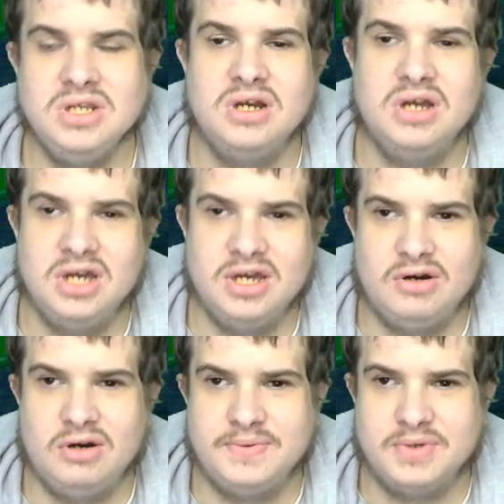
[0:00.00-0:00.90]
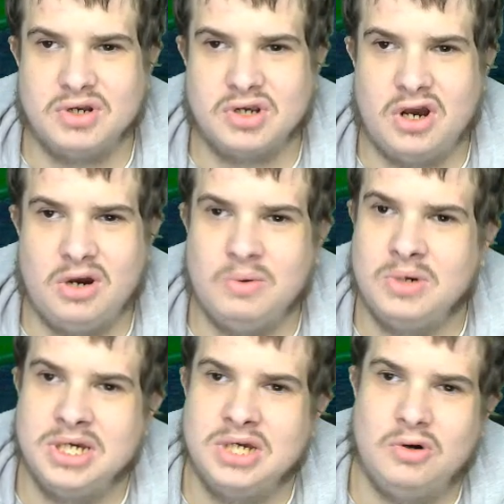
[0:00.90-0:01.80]
uh, offside
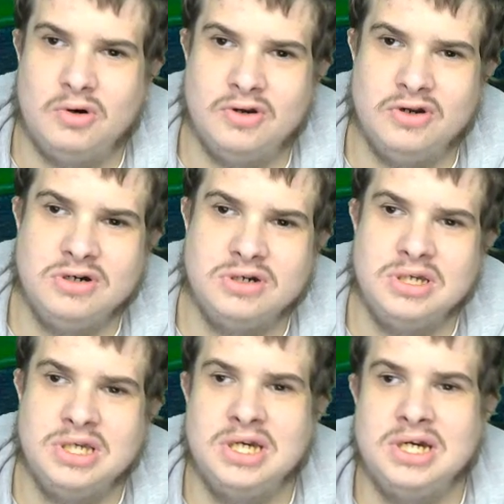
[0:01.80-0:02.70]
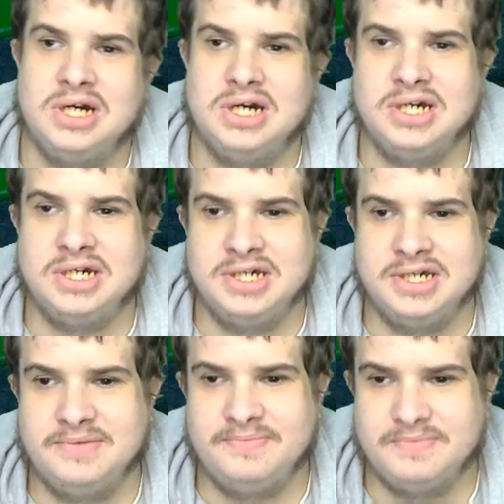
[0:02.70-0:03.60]
goal or not.
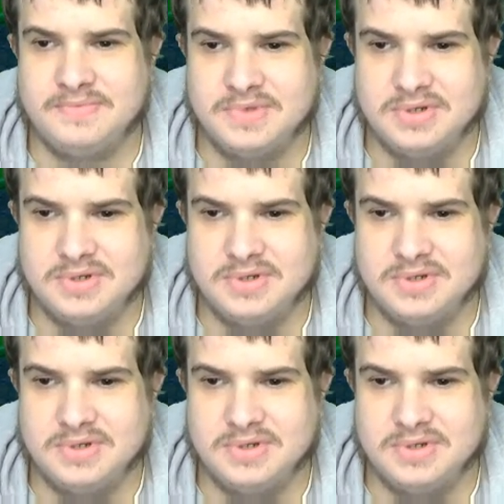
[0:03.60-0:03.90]
Um,